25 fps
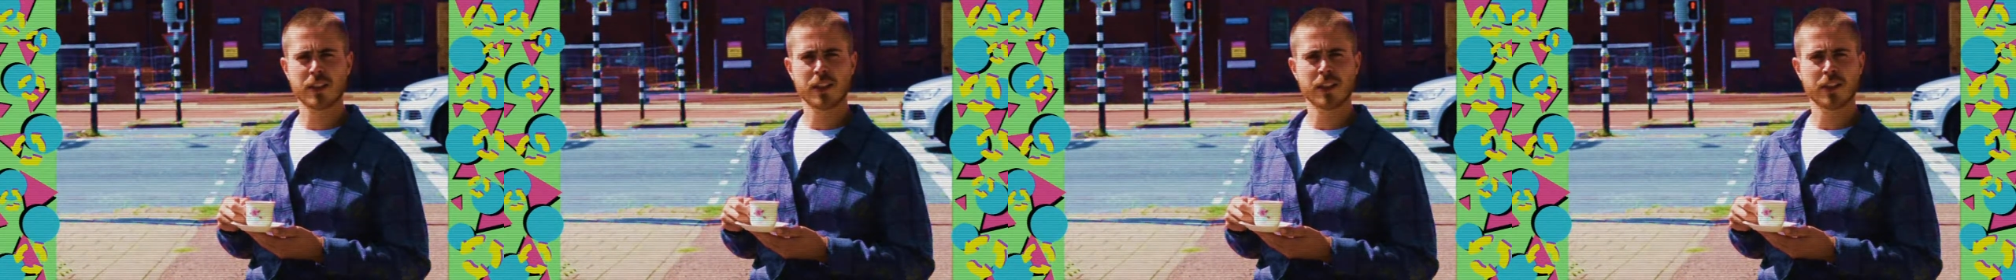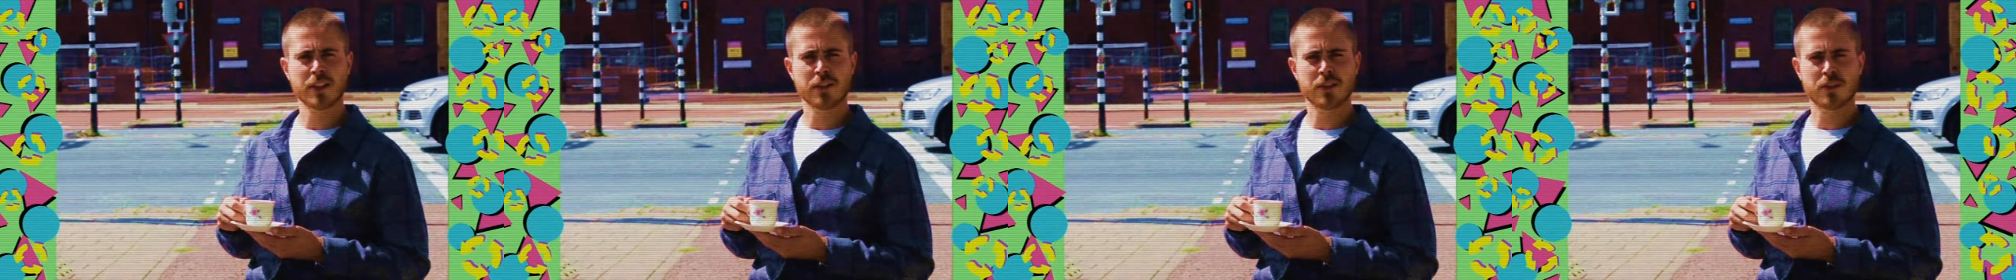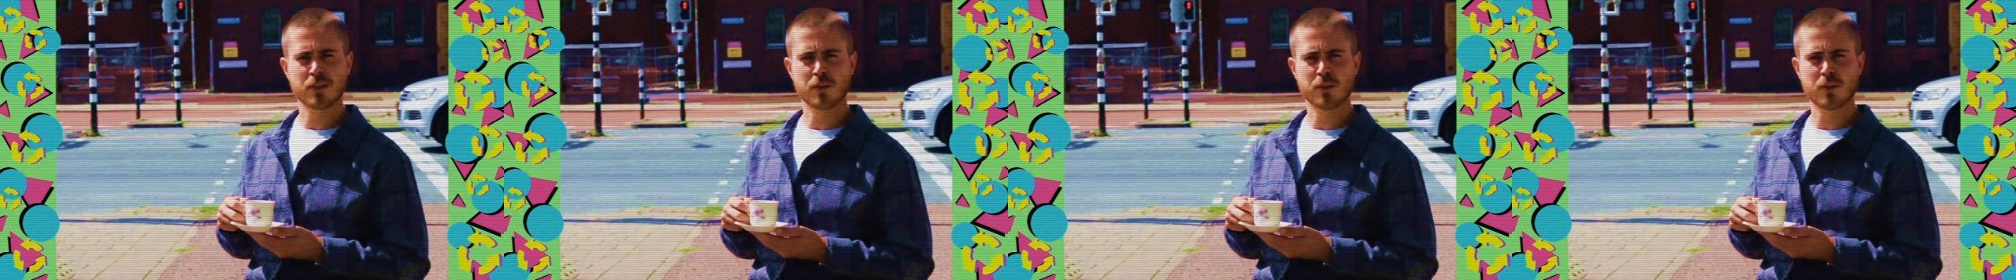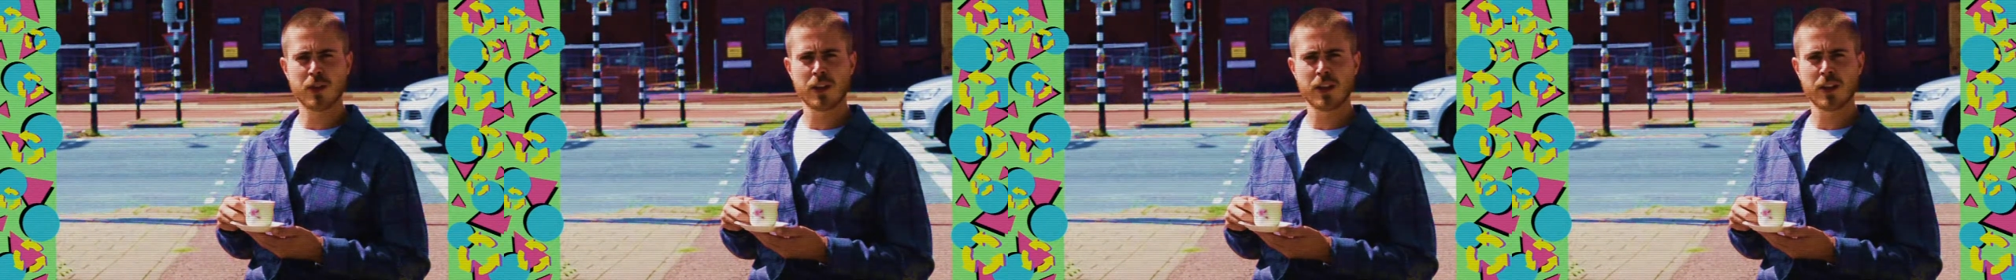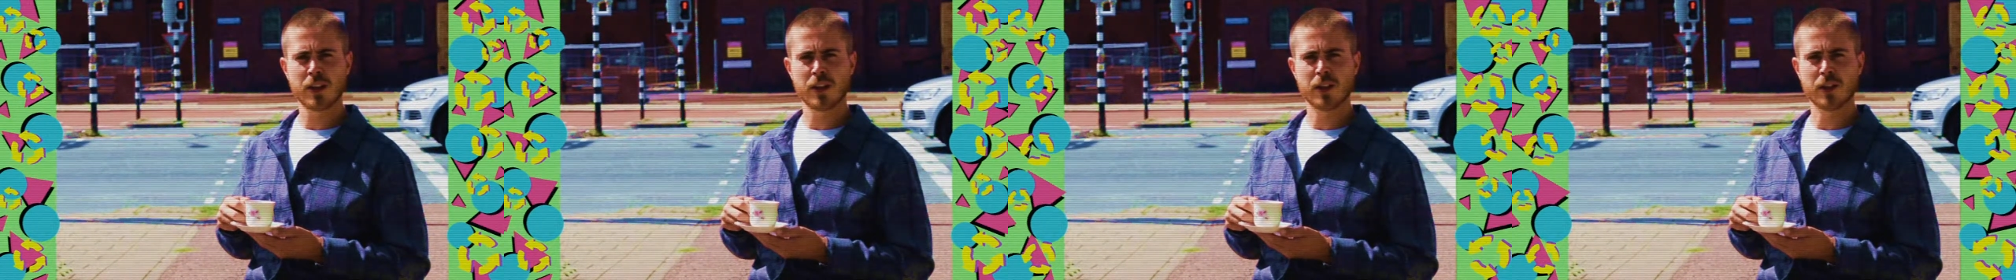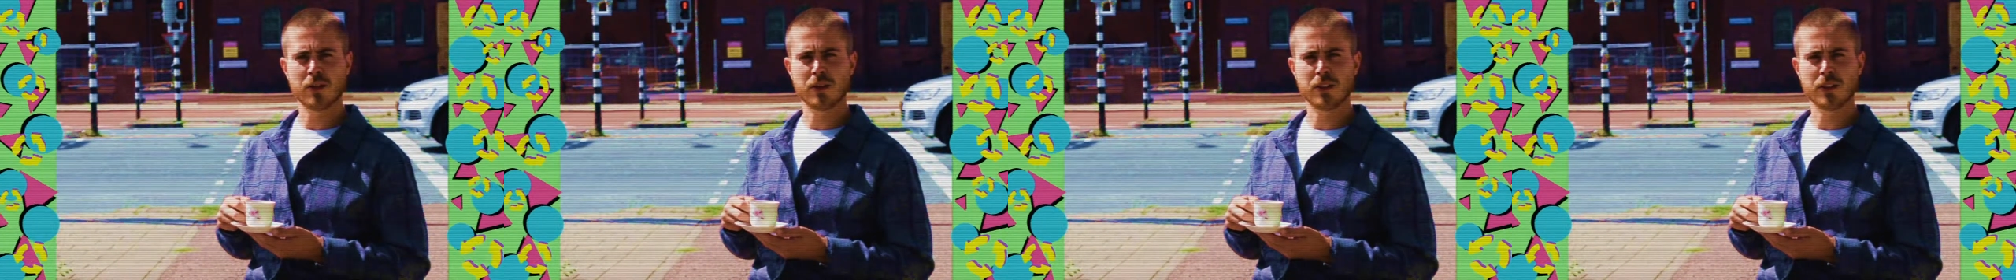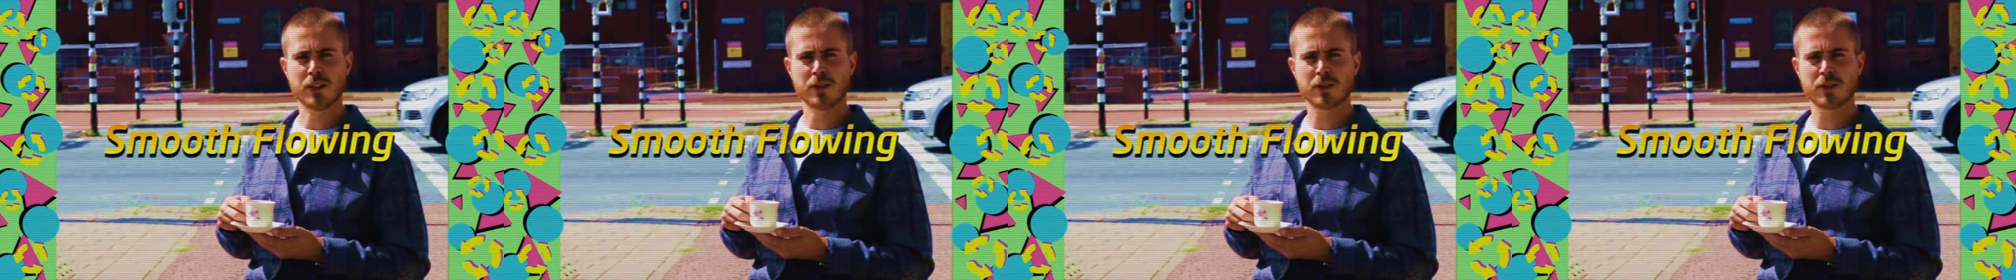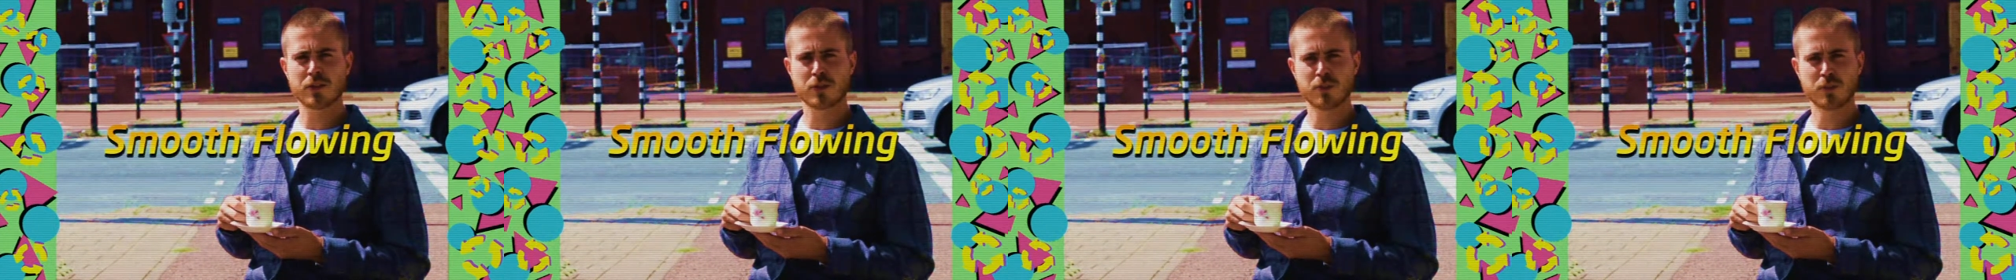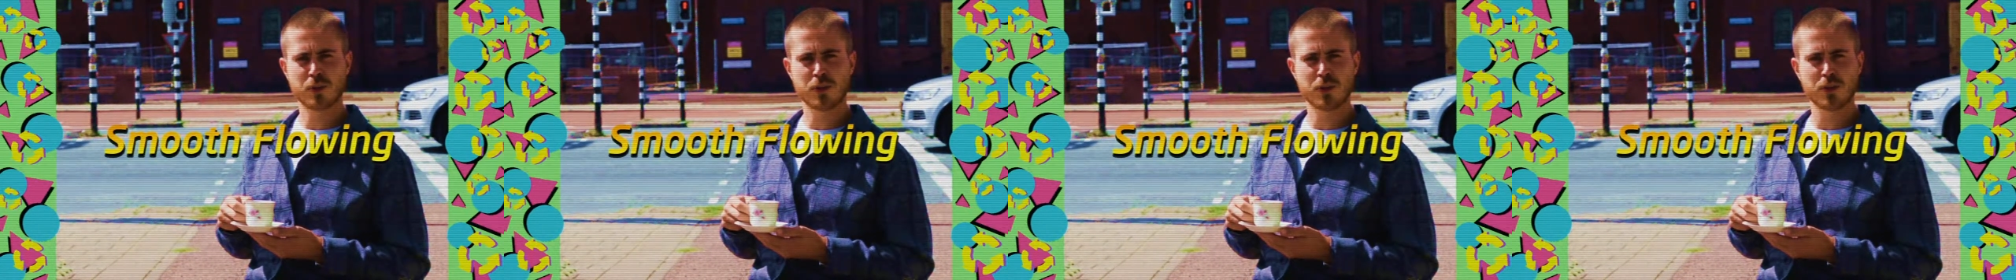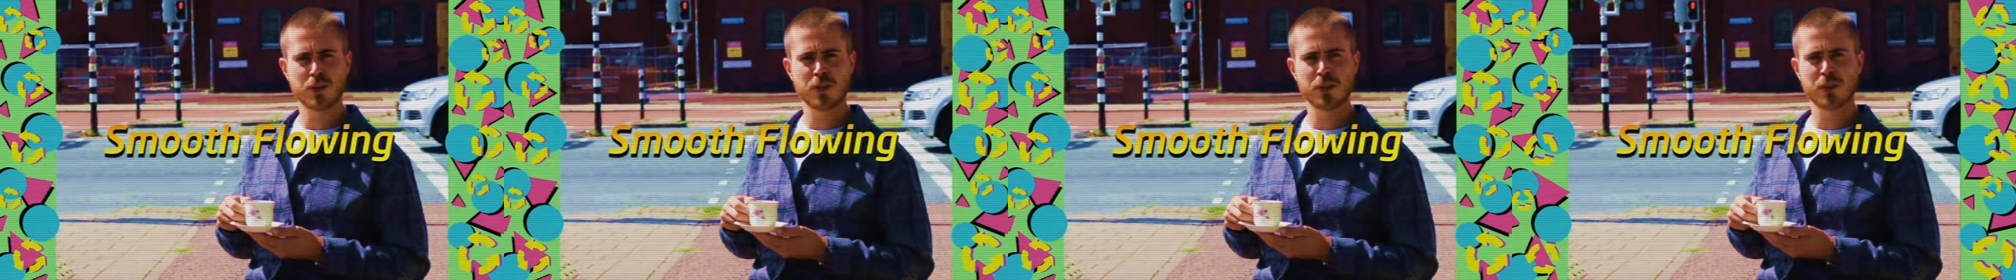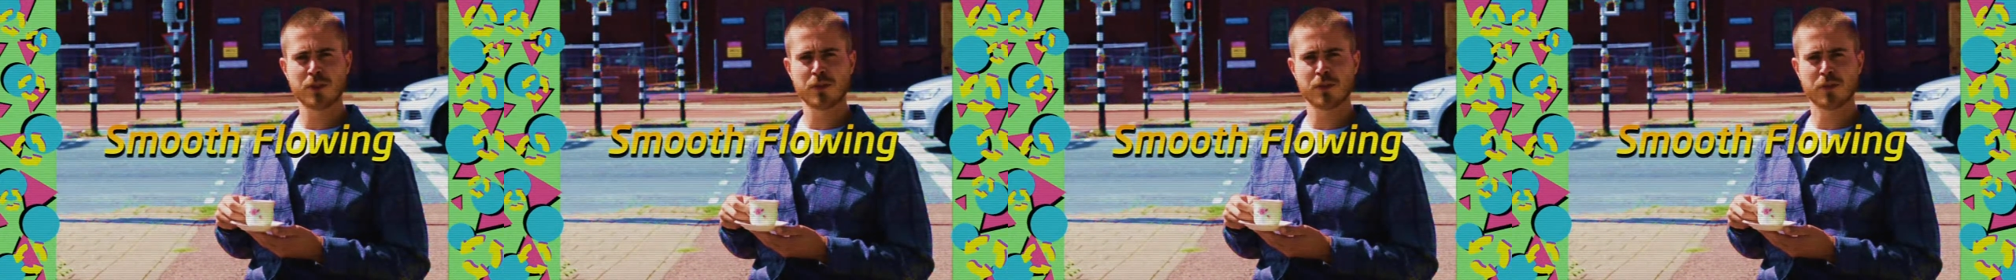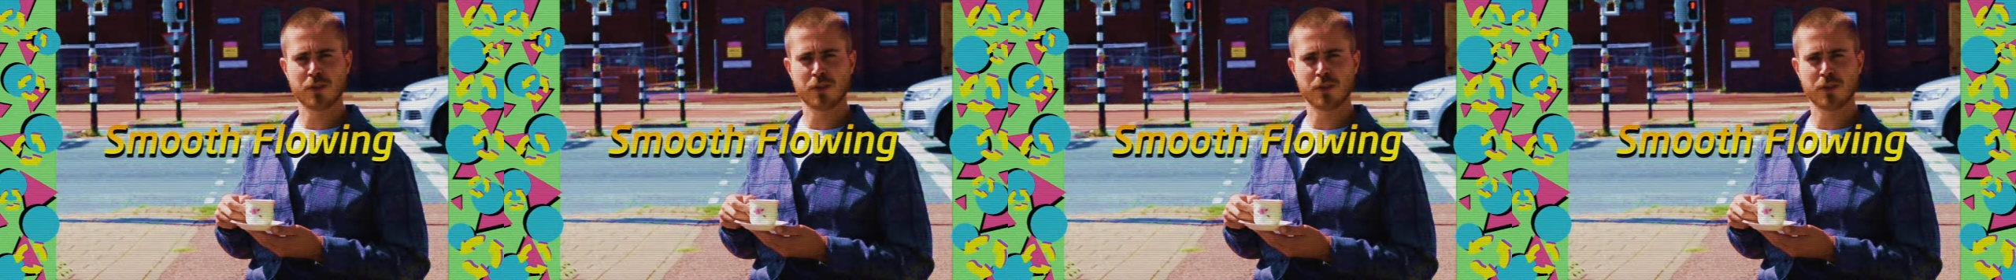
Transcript: is the one and only smooth